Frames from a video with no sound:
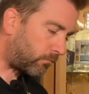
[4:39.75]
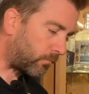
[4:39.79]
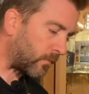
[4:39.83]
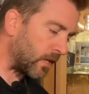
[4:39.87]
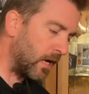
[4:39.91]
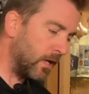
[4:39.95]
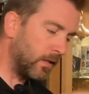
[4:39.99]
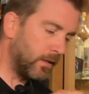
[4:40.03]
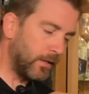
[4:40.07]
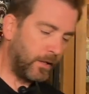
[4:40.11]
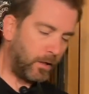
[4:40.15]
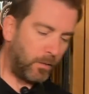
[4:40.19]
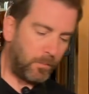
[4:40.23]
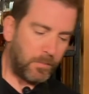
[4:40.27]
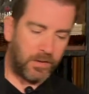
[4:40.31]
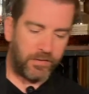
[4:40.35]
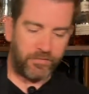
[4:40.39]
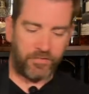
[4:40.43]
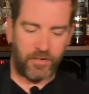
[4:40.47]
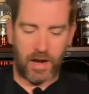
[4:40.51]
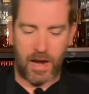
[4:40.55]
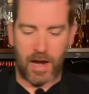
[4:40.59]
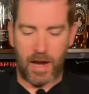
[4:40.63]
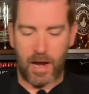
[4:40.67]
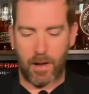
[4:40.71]
little bit
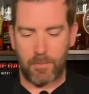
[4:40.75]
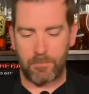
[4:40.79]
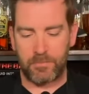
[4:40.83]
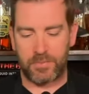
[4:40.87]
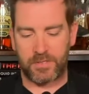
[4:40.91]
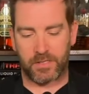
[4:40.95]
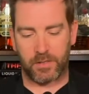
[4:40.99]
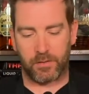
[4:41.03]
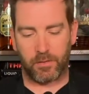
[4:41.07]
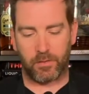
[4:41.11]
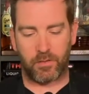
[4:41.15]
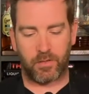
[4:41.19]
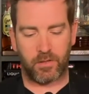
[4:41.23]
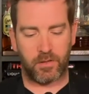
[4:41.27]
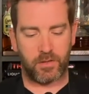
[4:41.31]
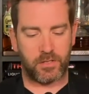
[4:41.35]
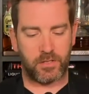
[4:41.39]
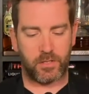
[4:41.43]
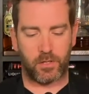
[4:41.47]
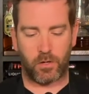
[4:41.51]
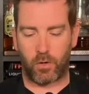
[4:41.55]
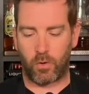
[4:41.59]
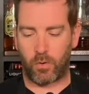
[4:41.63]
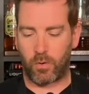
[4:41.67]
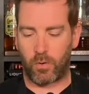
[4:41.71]
of absinthe.
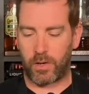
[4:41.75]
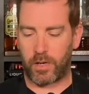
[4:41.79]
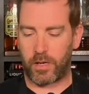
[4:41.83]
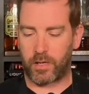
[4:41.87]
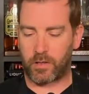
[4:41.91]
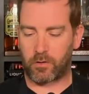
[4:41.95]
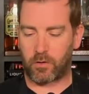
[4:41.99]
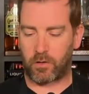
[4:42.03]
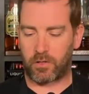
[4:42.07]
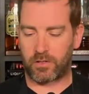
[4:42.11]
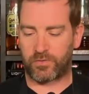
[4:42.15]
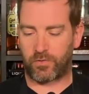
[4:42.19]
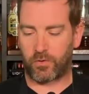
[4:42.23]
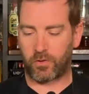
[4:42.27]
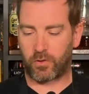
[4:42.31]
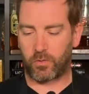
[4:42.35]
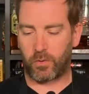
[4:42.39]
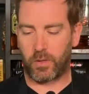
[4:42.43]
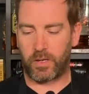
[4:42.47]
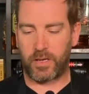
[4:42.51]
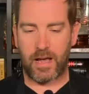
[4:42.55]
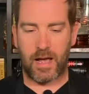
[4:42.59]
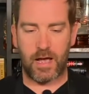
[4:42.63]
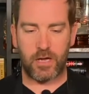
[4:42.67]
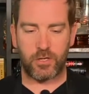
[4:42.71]
So it calls for 3
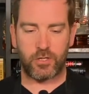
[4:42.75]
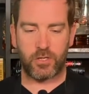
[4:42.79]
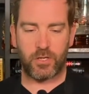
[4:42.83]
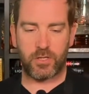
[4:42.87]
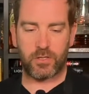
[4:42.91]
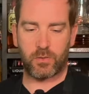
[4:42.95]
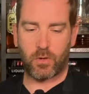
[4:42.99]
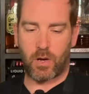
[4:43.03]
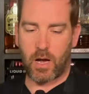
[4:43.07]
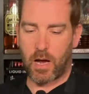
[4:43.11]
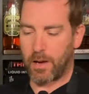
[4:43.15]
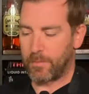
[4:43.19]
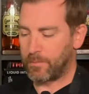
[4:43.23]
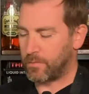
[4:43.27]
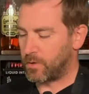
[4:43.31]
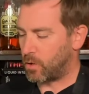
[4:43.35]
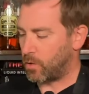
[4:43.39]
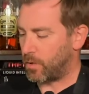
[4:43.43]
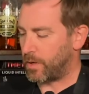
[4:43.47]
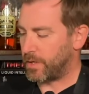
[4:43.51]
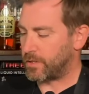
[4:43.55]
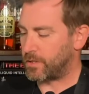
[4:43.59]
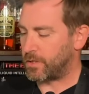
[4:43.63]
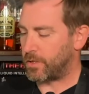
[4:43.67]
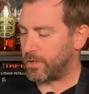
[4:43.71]
dashes. I've
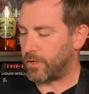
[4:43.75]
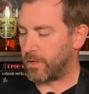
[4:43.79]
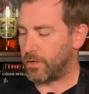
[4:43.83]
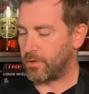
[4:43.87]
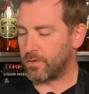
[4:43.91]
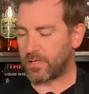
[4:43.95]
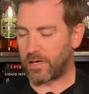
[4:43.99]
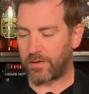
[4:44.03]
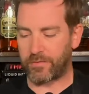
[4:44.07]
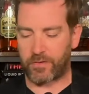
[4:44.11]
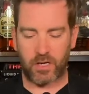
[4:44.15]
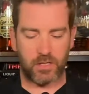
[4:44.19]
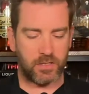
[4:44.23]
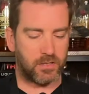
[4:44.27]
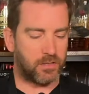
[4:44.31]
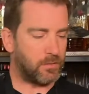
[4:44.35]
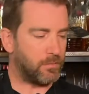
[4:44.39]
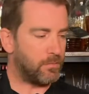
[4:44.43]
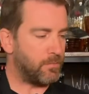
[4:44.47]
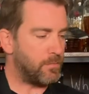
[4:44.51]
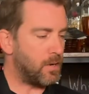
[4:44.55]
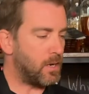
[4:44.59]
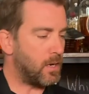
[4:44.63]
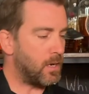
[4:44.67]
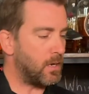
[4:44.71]
got
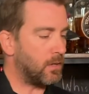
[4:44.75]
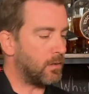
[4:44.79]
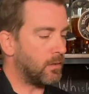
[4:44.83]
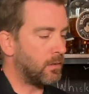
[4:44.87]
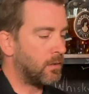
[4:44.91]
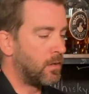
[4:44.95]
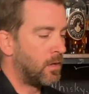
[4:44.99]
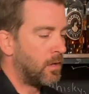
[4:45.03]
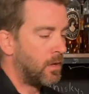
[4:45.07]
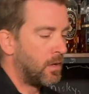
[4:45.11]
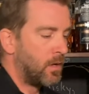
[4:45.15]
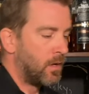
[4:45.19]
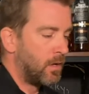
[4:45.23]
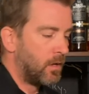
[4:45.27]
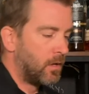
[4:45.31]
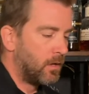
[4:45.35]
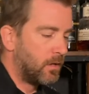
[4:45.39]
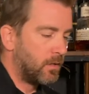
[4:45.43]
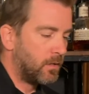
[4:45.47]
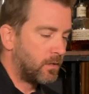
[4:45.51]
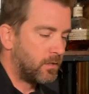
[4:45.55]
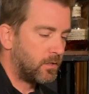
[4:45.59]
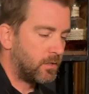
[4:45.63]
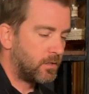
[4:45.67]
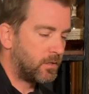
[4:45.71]
some
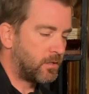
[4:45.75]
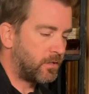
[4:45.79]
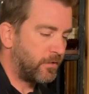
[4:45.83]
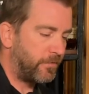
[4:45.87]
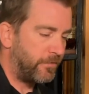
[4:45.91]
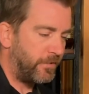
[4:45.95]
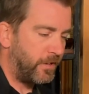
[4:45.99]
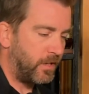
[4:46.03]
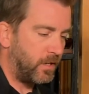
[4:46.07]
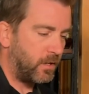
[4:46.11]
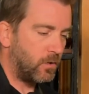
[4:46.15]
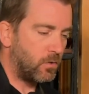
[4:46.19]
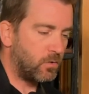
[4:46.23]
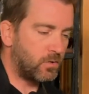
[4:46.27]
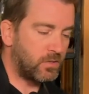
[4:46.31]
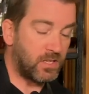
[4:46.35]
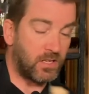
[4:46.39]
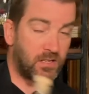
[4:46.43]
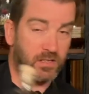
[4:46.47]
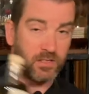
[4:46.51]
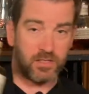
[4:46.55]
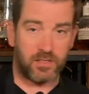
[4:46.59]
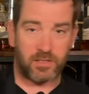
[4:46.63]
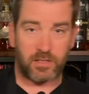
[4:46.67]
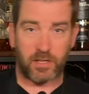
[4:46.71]
Tofino's
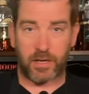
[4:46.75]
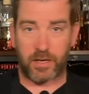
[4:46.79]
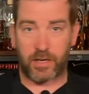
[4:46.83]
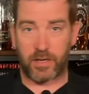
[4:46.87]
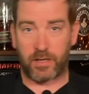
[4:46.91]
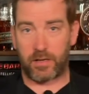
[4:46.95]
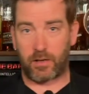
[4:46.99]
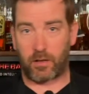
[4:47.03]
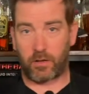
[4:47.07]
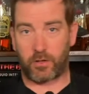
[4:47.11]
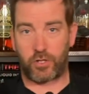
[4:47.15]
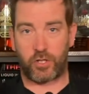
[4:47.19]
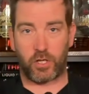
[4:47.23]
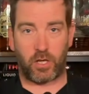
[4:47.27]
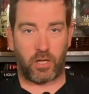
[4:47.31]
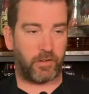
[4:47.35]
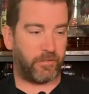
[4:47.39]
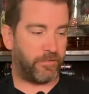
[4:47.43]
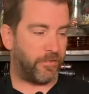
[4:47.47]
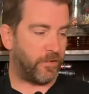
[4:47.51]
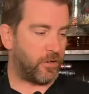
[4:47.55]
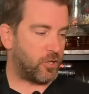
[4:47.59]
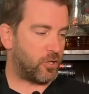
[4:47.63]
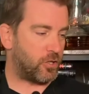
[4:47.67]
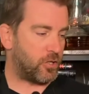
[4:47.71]
Psychedelic
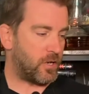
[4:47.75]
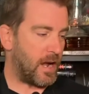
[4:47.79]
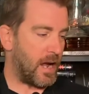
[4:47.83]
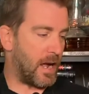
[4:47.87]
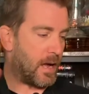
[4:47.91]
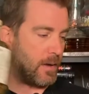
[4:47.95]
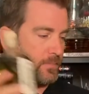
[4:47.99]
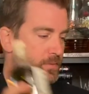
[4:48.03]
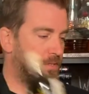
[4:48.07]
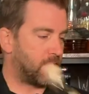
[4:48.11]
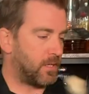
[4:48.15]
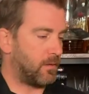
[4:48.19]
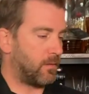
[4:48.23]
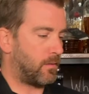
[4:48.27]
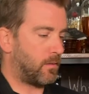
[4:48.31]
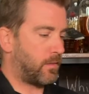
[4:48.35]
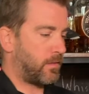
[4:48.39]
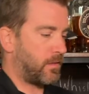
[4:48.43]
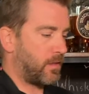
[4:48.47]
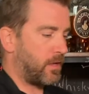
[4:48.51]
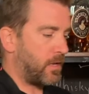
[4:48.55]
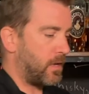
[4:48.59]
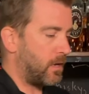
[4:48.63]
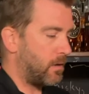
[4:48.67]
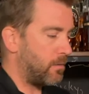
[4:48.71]
Jellyfish absinthe
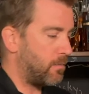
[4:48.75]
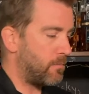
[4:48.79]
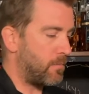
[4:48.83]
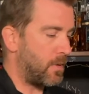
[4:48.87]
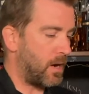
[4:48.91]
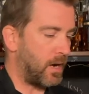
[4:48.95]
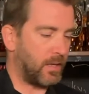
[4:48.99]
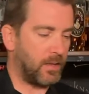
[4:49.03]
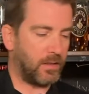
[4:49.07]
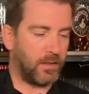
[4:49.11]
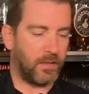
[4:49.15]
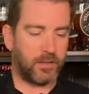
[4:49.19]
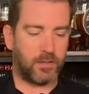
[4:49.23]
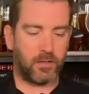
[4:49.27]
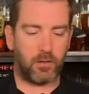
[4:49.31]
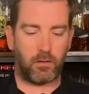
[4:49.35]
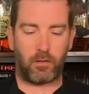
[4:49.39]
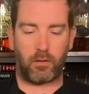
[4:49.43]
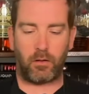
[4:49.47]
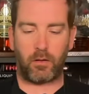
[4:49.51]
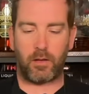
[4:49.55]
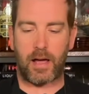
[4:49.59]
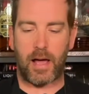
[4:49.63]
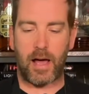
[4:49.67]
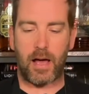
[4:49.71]
in my
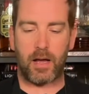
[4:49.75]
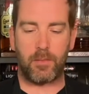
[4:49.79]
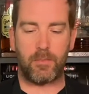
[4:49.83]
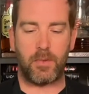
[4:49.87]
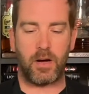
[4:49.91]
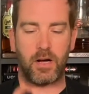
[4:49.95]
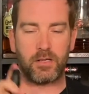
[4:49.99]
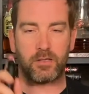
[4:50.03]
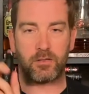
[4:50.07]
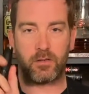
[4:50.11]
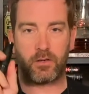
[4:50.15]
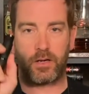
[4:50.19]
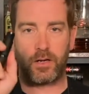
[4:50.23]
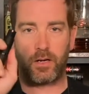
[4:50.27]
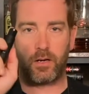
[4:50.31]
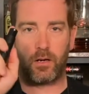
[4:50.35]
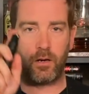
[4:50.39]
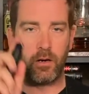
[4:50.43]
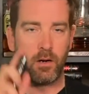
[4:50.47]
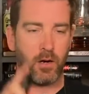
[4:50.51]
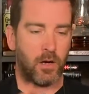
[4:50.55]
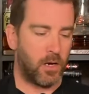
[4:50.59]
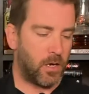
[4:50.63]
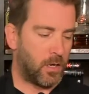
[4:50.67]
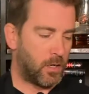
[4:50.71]
little atomizer here.
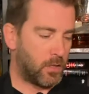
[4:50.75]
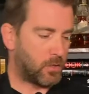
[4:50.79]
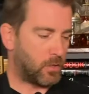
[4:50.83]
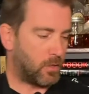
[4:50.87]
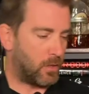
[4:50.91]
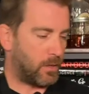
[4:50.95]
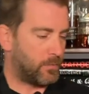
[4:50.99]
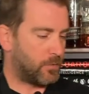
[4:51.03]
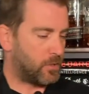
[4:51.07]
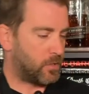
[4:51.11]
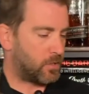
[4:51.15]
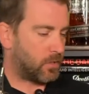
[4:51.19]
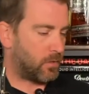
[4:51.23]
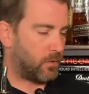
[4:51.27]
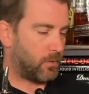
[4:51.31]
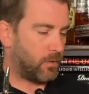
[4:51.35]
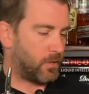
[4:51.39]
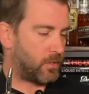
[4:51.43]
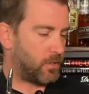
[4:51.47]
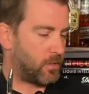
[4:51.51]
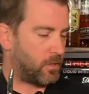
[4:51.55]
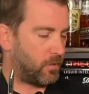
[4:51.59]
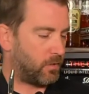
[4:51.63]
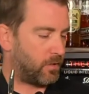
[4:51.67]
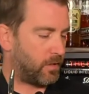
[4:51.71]
So I'm just going
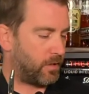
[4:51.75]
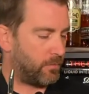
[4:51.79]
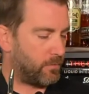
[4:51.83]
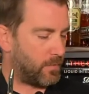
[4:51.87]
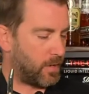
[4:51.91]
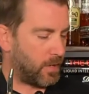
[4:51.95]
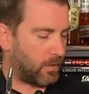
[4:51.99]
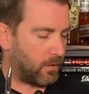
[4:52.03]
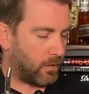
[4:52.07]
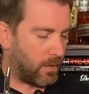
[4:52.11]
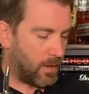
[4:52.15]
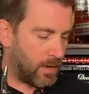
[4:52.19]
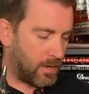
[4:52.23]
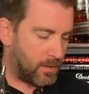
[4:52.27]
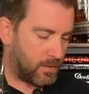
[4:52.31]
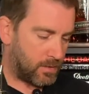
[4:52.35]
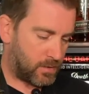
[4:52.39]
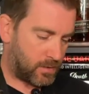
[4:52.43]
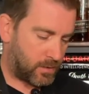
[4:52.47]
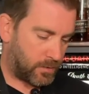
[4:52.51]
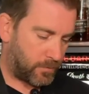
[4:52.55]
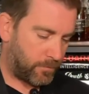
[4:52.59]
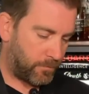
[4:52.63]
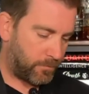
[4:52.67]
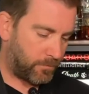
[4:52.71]
to give my
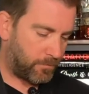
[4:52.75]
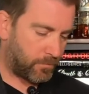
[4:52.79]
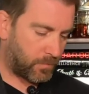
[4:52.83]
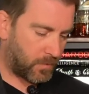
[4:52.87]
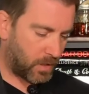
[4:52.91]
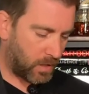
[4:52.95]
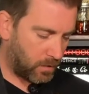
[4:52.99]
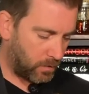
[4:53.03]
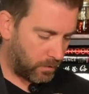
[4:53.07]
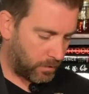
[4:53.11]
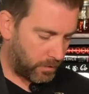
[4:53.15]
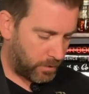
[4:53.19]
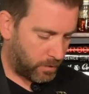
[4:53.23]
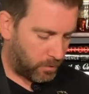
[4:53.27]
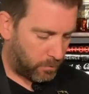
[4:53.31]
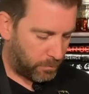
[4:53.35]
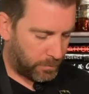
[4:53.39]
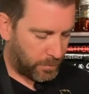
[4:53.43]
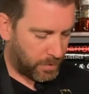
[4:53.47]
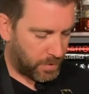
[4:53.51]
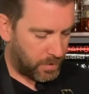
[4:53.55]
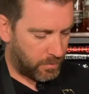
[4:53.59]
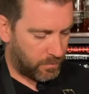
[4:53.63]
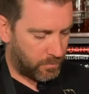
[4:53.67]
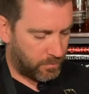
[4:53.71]
glass a little
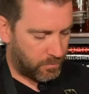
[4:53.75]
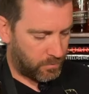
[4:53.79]
bit.